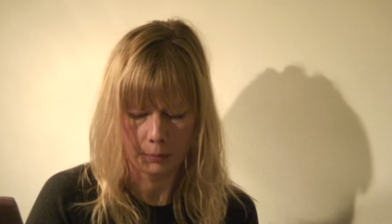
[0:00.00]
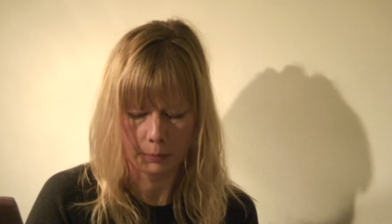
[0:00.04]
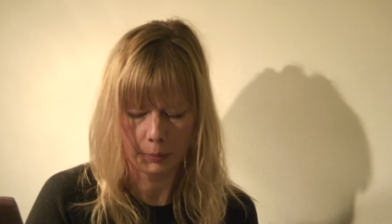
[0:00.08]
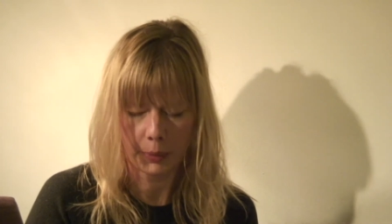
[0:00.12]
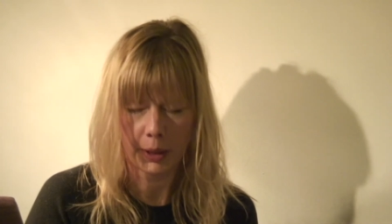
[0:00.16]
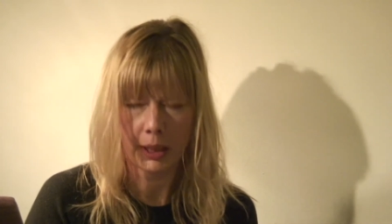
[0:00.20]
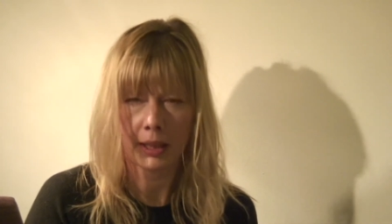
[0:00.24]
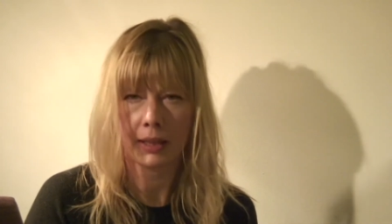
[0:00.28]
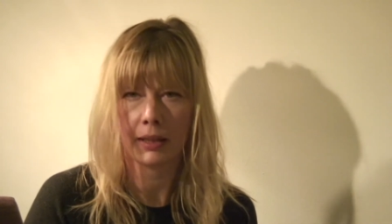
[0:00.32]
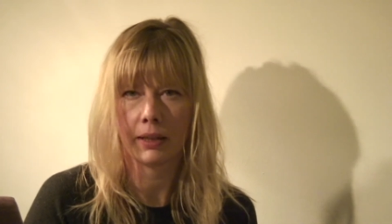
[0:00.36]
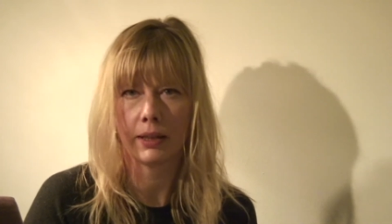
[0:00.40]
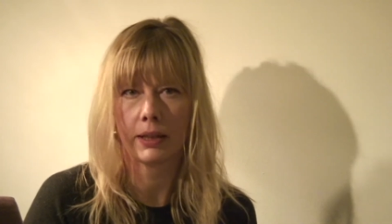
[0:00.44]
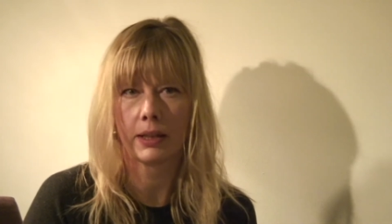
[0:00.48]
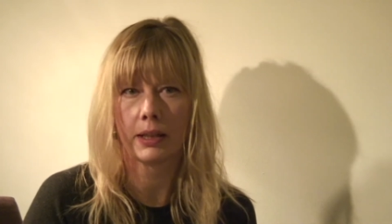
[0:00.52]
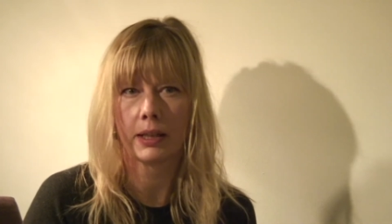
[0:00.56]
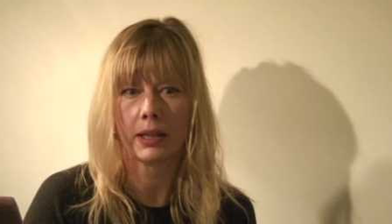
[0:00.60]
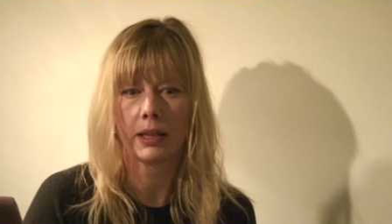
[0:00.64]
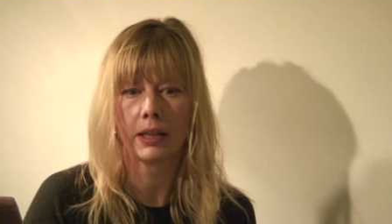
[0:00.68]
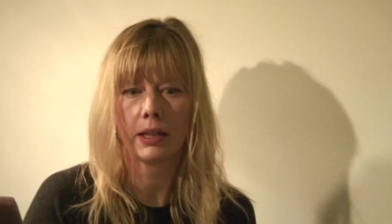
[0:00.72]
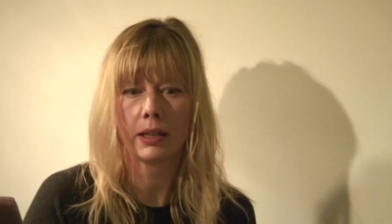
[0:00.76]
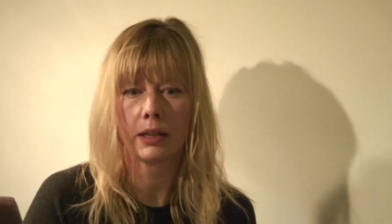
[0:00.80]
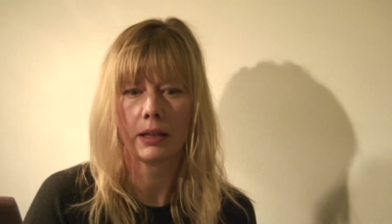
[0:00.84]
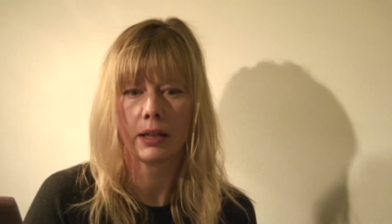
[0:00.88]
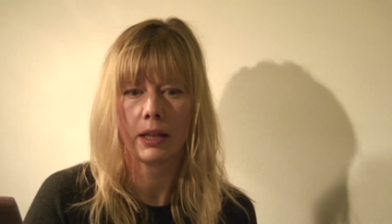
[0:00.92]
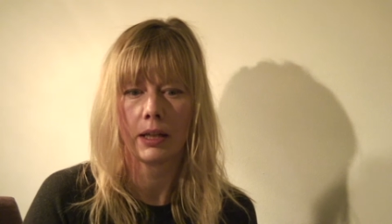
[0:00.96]
But
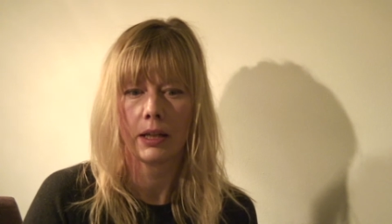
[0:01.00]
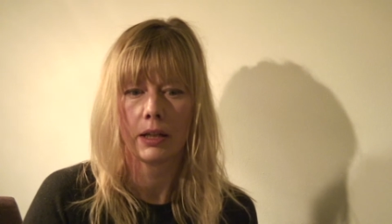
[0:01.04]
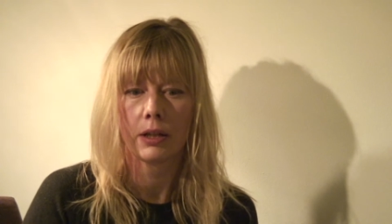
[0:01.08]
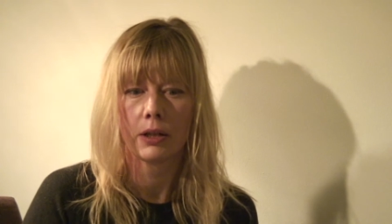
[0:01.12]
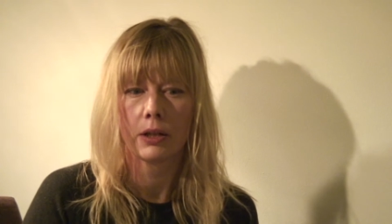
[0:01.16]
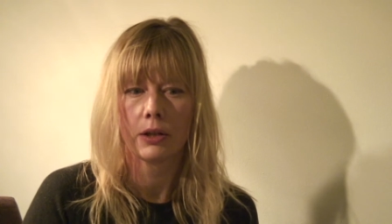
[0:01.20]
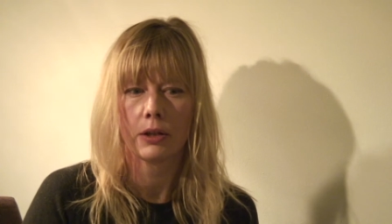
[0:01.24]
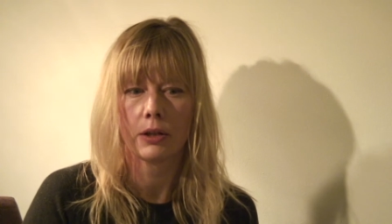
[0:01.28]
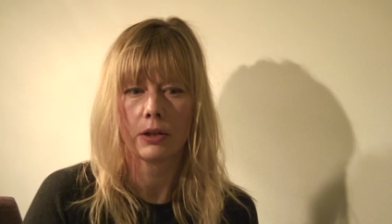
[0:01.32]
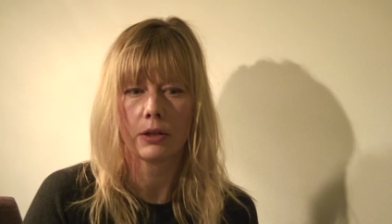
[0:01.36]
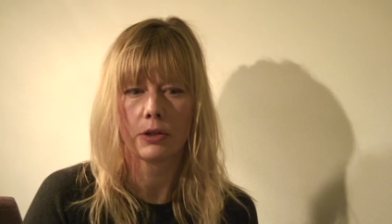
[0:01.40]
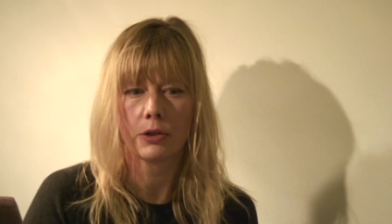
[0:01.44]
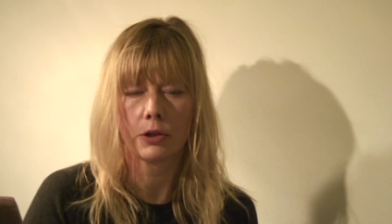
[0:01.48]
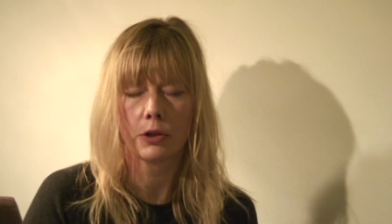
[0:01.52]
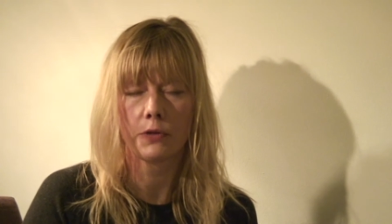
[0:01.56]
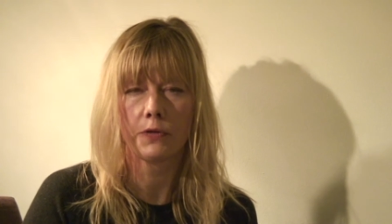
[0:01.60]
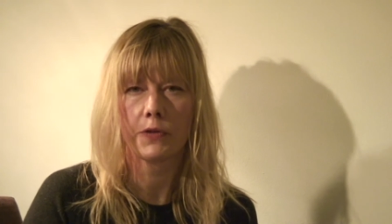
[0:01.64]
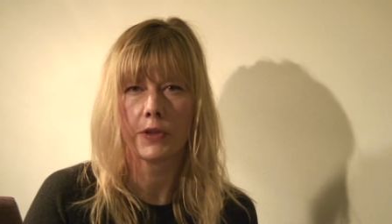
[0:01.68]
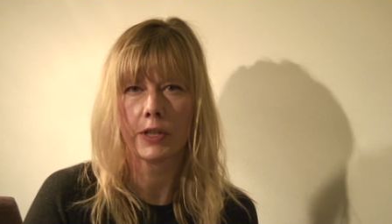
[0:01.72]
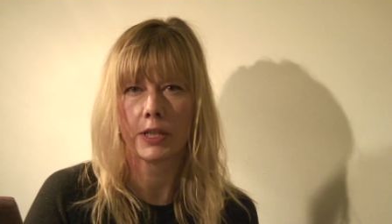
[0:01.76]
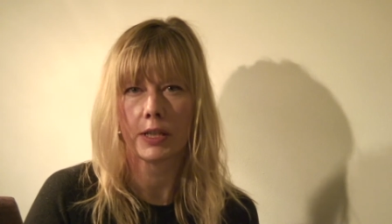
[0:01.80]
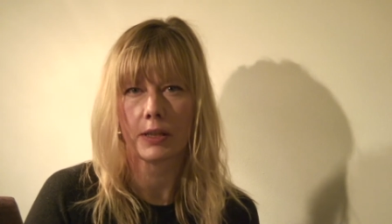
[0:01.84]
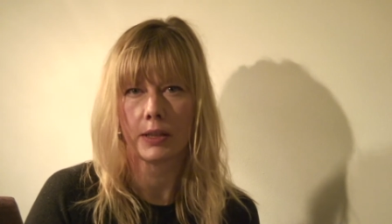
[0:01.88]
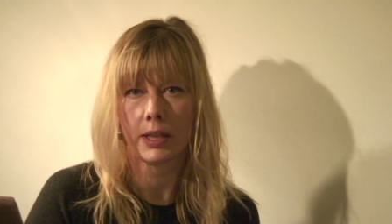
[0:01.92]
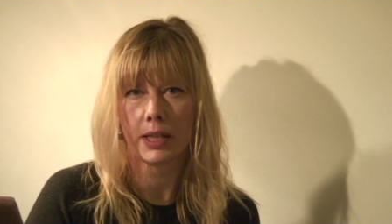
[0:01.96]
the
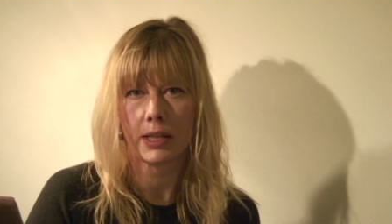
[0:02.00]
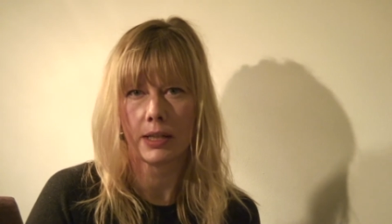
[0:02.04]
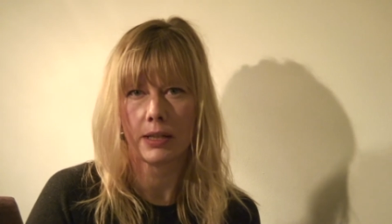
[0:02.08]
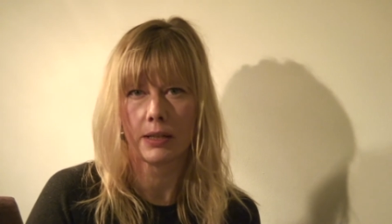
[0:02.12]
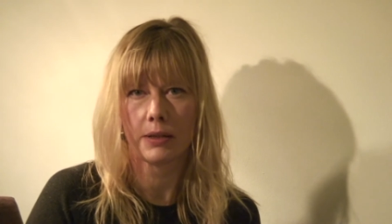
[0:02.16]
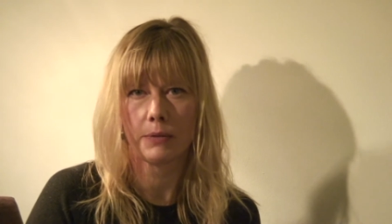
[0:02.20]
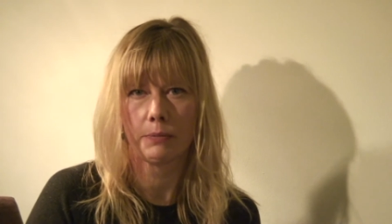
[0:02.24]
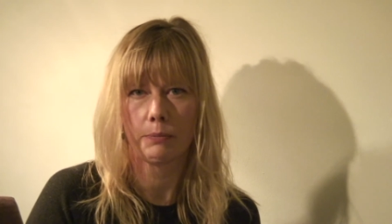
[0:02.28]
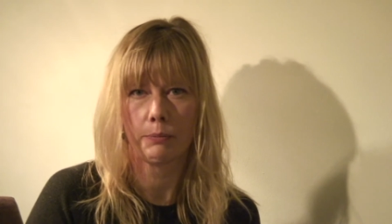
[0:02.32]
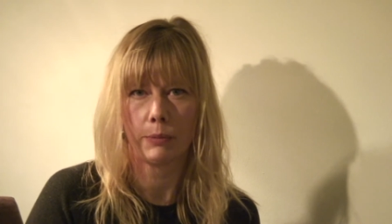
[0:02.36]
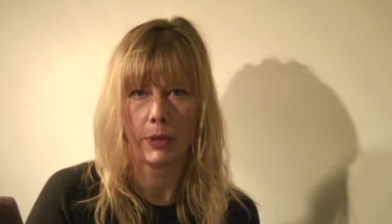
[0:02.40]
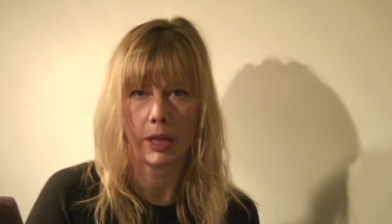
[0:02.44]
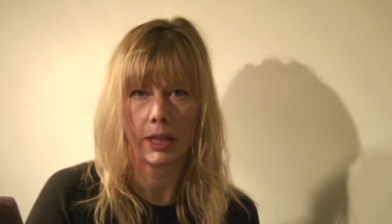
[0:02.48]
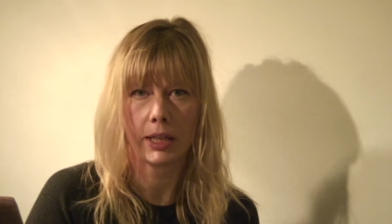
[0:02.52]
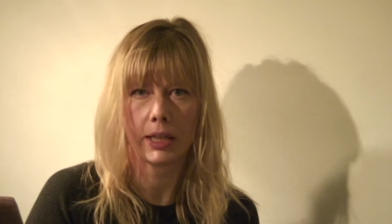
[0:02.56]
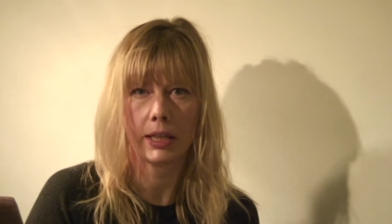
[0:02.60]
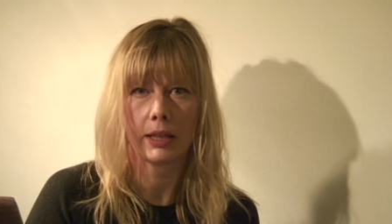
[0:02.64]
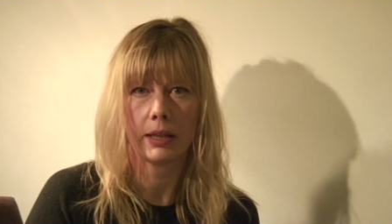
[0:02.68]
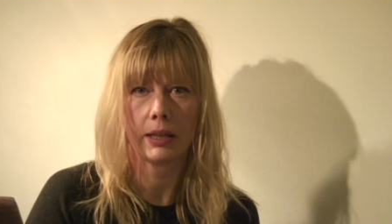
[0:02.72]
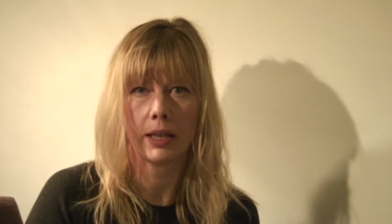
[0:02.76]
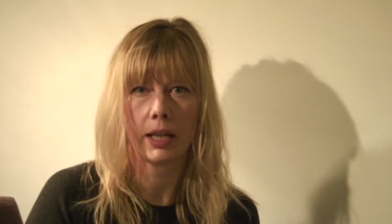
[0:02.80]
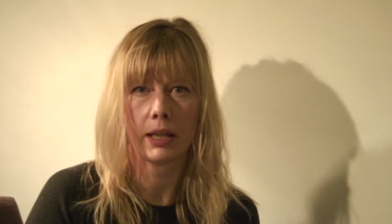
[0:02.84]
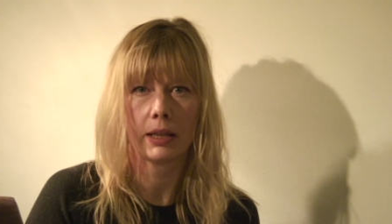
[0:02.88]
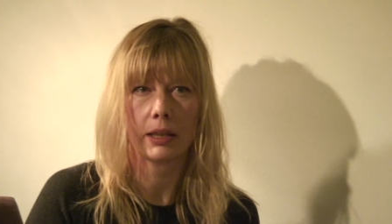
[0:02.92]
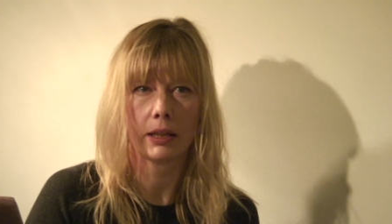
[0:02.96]
surface lease
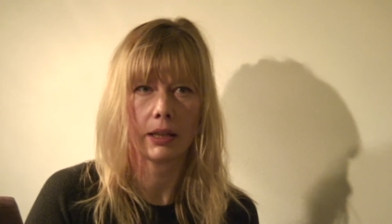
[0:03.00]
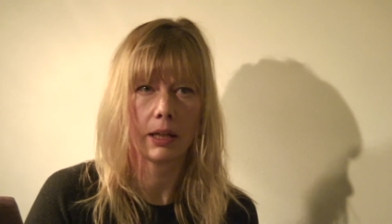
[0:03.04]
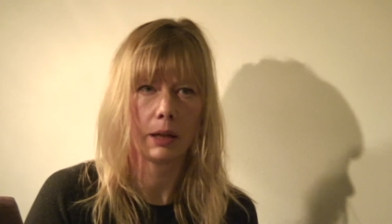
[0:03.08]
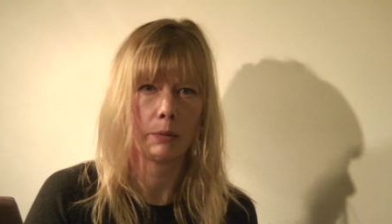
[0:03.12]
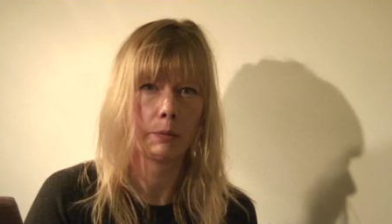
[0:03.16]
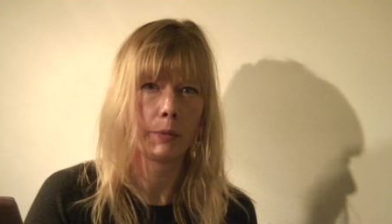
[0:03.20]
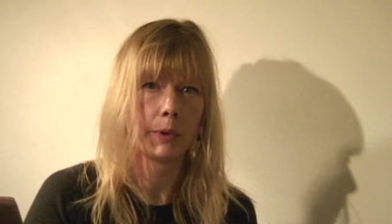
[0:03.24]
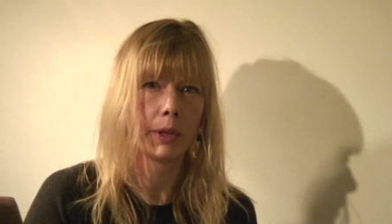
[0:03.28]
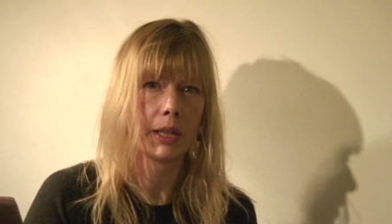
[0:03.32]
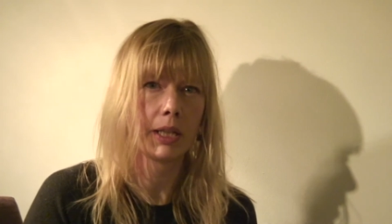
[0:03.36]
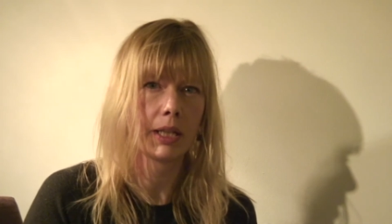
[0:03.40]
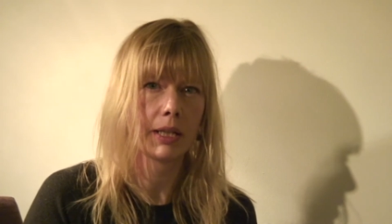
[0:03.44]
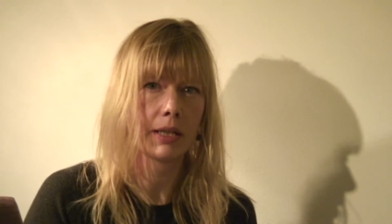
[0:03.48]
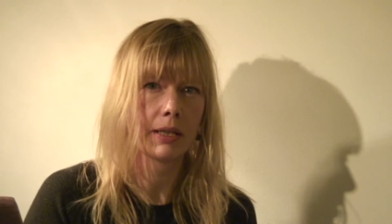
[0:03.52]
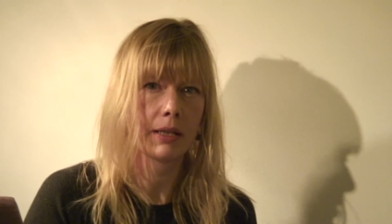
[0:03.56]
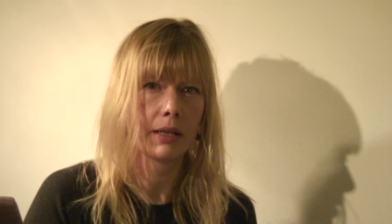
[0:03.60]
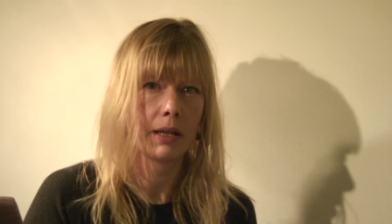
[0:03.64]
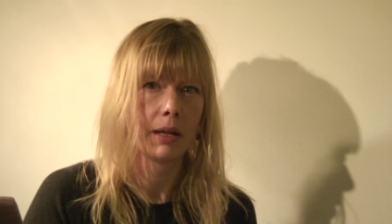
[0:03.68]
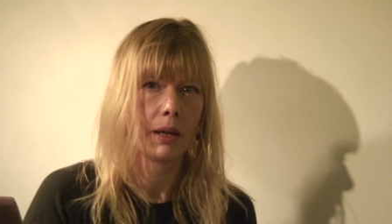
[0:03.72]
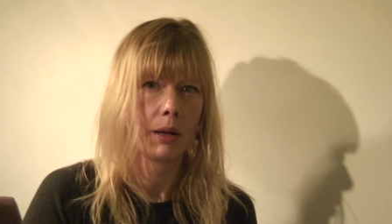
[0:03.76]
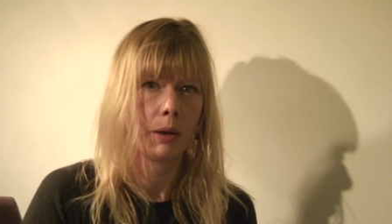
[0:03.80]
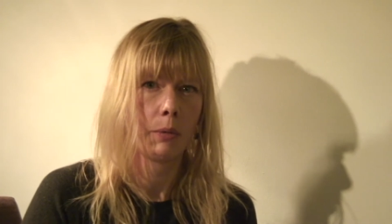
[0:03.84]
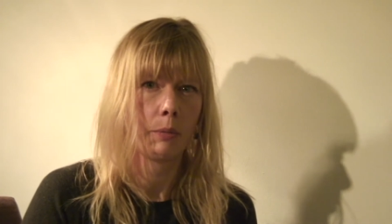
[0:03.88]
money that the companies